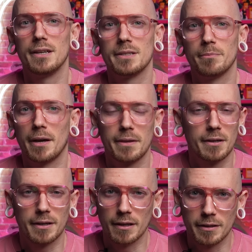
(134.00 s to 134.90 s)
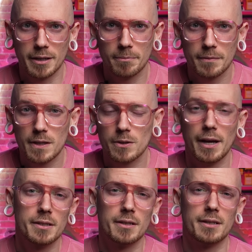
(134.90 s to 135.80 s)
is, I think you're killing it. These
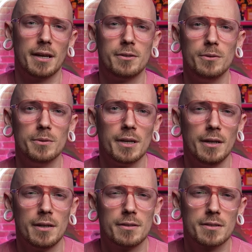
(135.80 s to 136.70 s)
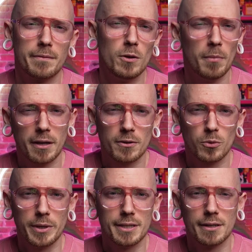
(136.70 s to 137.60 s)
are excellent tattoos, just a few minor
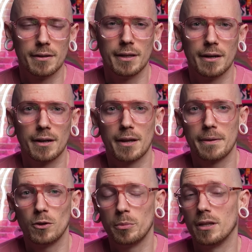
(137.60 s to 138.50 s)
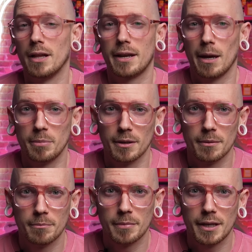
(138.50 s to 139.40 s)
tweaks here and there, and I think you'll be a lot
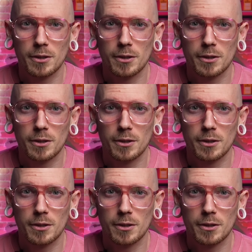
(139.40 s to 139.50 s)
happier. But